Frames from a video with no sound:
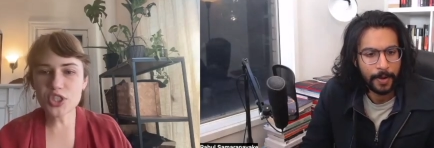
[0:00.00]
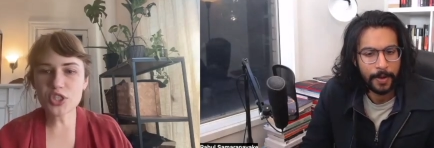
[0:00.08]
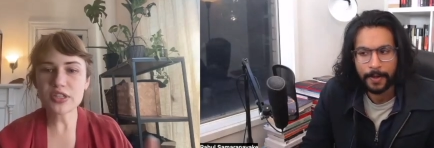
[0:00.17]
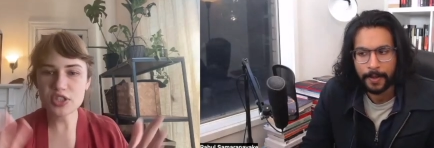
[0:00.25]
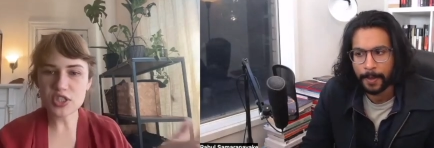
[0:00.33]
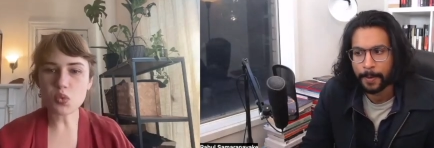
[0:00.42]
Speaker 1: there's
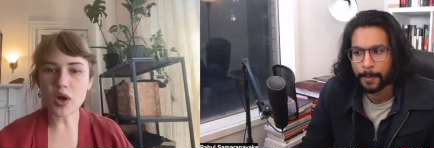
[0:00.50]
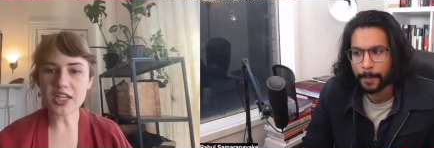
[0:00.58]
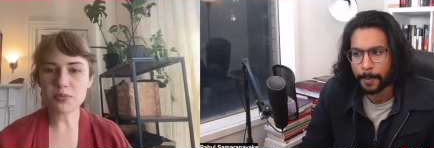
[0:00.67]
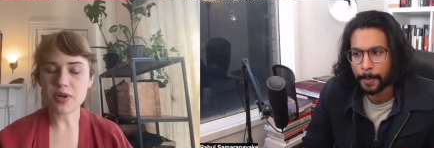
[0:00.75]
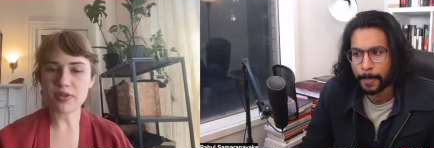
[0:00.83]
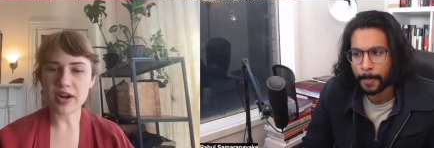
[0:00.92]
this
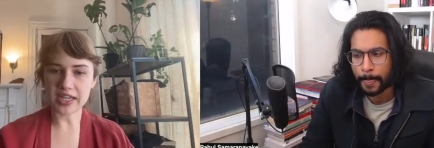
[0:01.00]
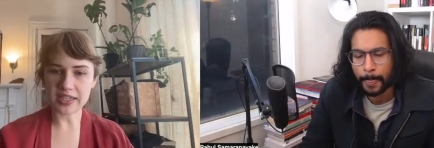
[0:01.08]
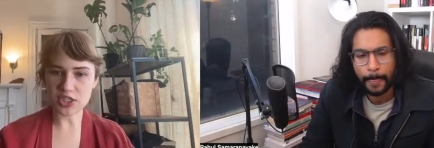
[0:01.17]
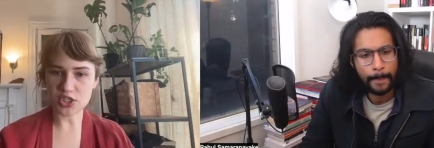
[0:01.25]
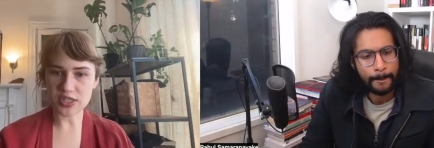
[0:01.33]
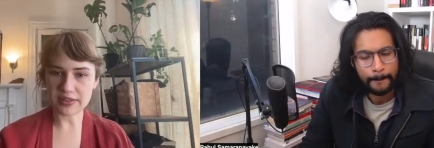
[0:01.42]
widespread
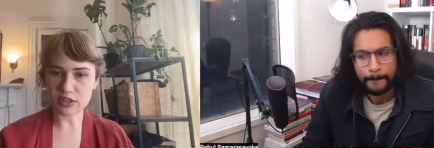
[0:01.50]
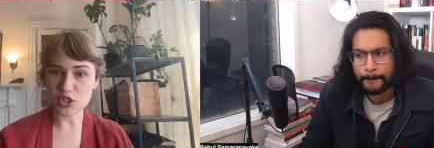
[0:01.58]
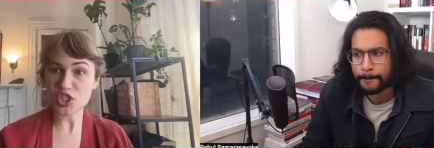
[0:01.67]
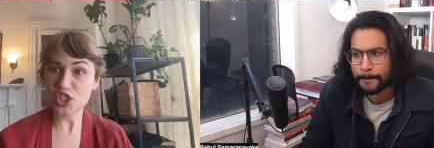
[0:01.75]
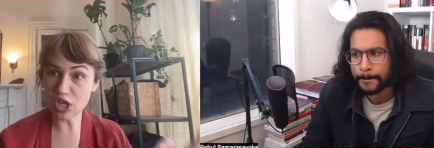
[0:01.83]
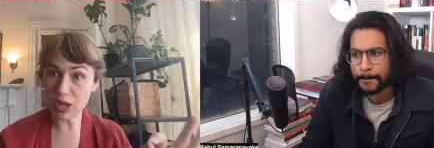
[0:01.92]
recognition that there's
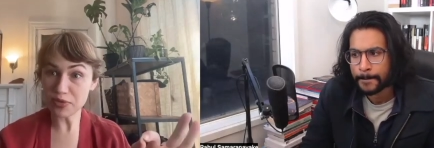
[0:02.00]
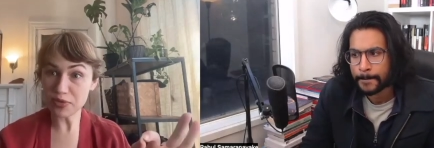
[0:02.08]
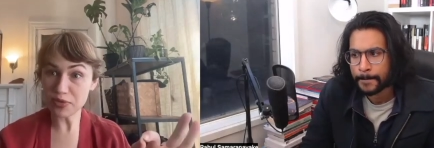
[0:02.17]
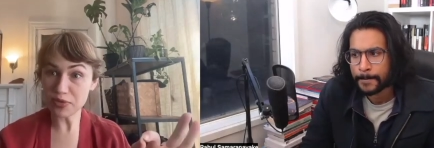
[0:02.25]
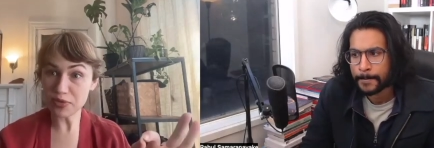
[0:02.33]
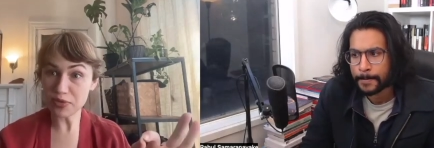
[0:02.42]
something
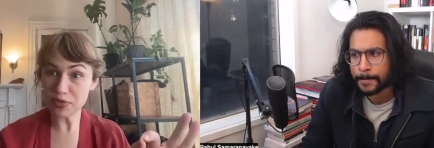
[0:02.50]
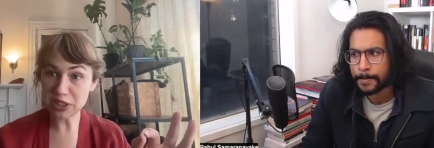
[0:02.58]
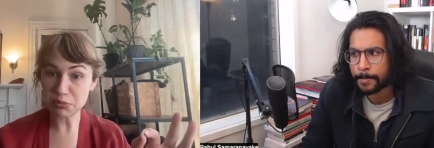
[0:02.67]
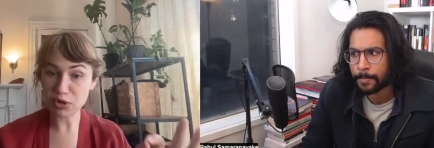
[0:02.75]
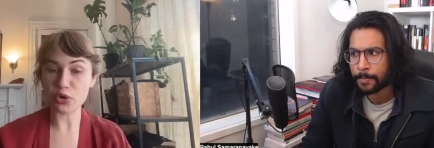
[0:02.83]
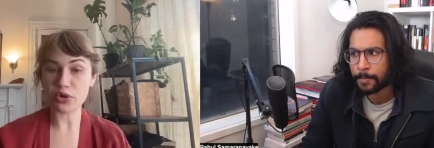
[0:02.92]
deeply
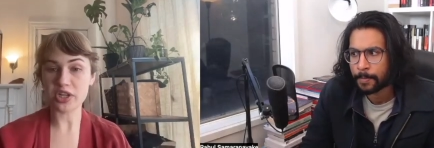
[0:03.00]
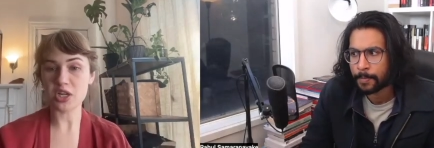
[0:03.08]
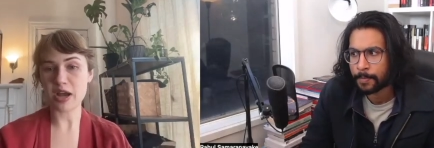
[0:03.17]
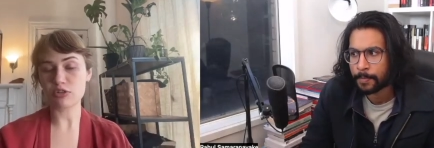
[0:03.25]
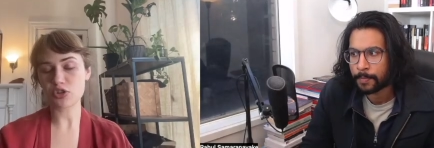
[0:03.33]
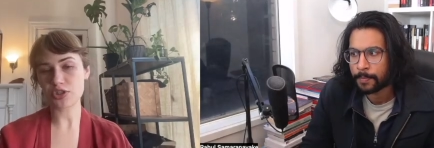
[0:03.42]
broken
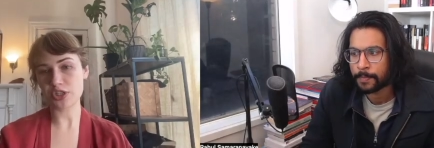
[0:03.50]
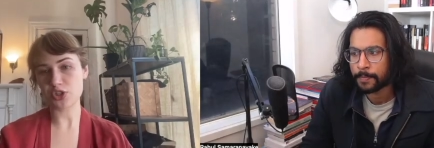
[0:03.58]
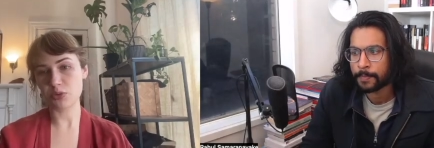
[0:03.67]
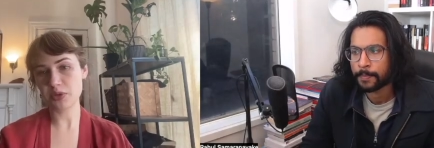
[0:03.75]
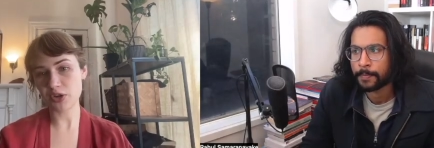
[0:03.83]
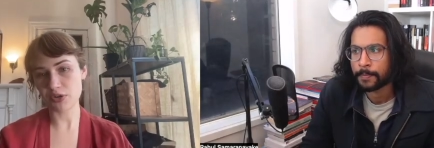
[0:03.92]
about traditional
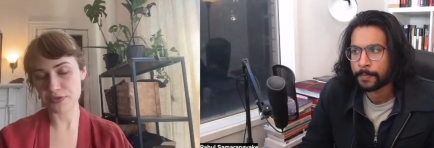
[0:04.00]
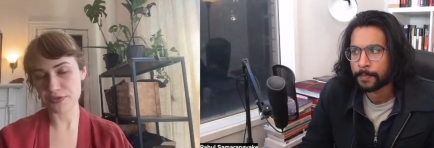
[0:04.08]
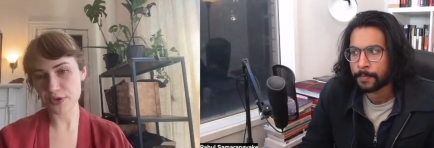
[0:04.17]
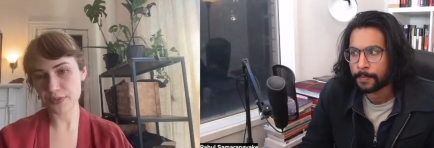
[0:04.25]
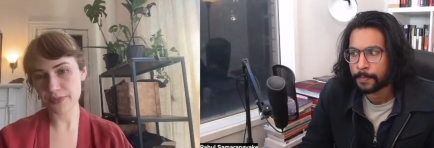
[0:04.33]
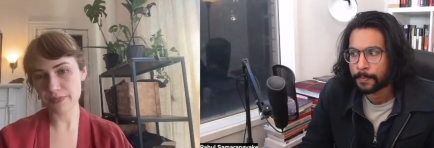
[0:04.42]
peer review,
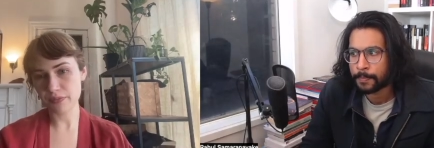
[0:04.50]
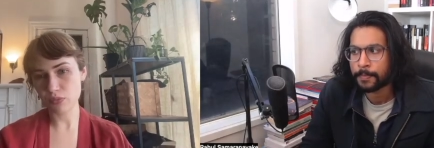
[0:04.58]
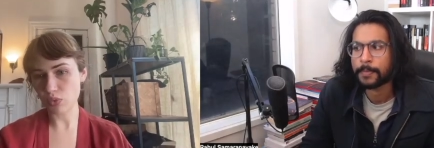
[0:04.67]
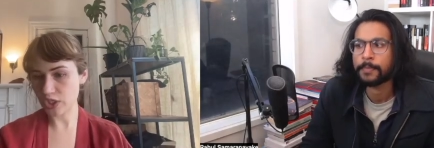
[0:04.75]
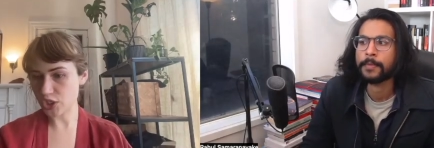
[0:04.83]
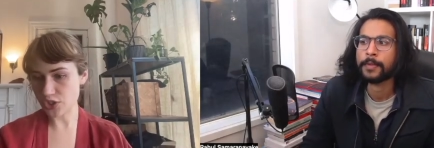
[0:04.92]

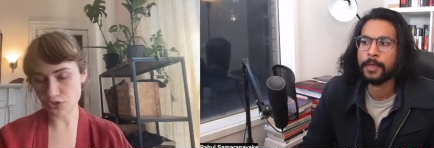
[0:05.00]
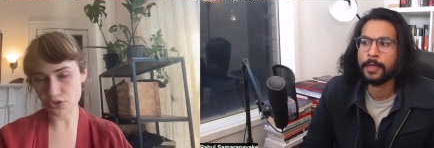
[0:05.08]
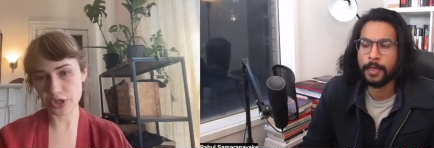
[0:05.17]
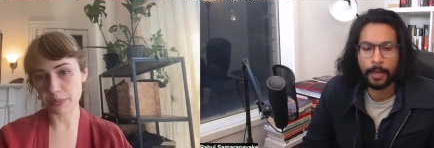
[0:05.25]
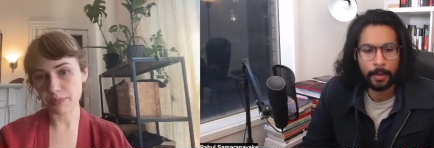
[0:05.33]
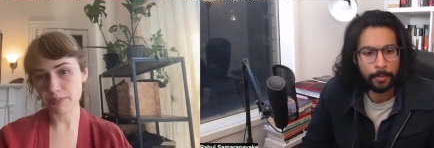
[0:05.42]
which is true.
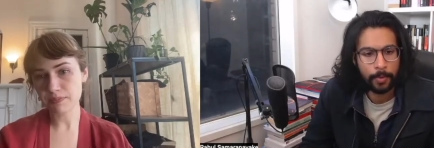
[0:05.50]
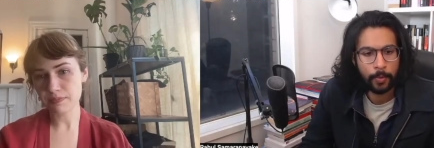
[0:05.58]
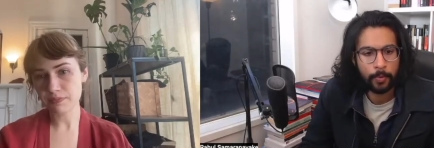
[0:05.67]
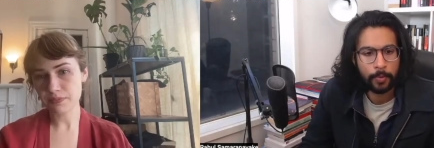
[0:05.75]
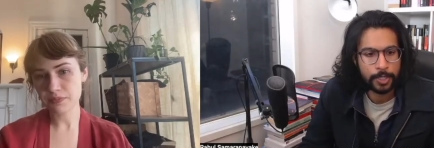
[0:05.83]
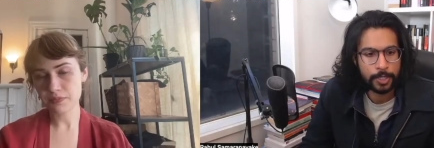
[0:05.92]
Yeah.
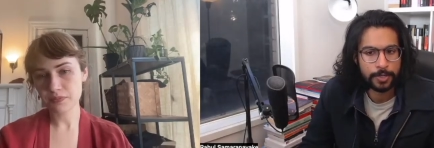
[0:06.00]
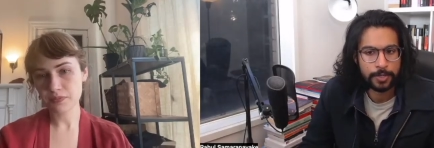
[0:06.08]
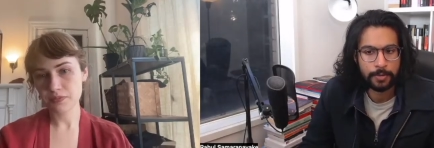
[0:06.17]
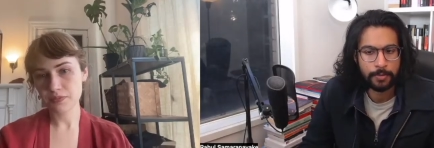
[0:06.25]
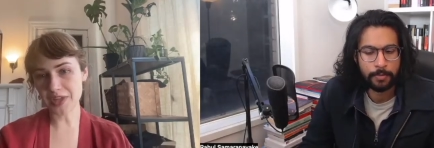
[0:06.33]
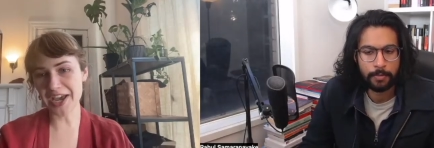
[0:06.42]

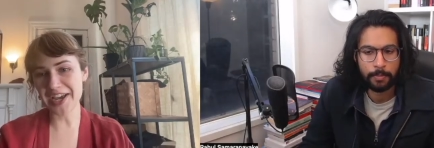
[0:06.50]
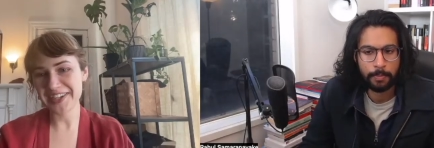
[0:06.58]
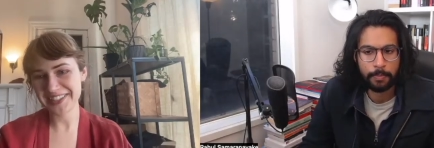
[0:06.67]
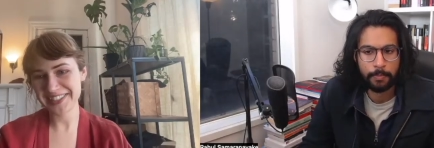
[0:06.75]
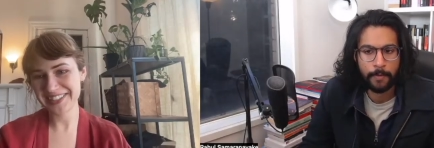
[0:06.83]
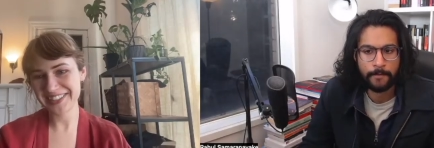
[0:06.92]
Speaker 2: Which
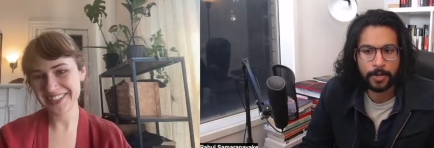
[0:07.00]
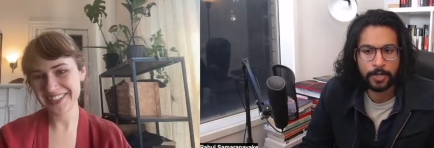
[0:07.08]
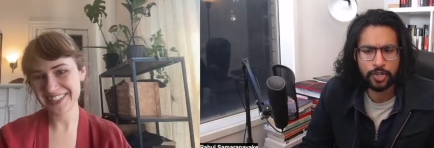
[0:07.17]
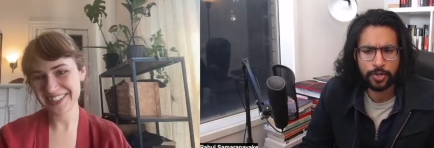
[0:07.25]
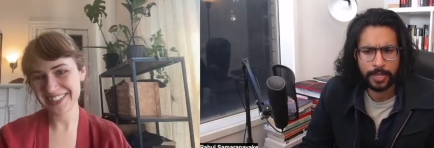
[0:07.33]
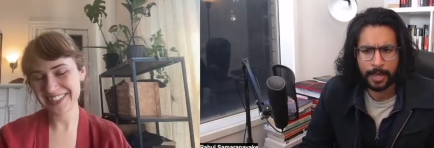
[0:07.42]

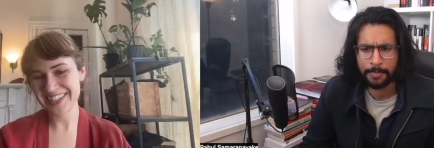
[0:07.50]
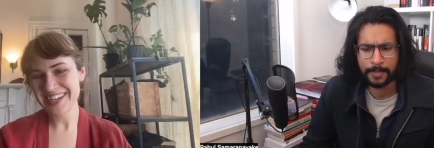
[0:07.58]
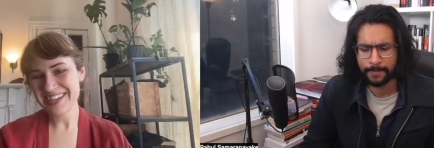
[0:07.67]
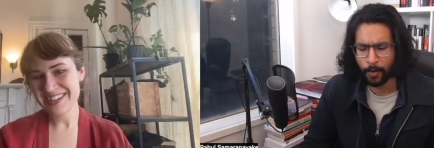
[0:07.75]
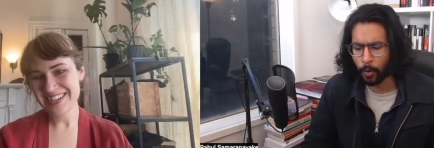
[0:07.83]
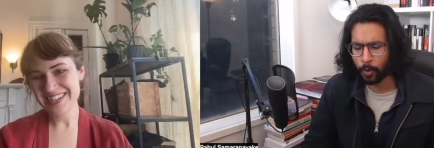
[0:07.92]
virtually, I believe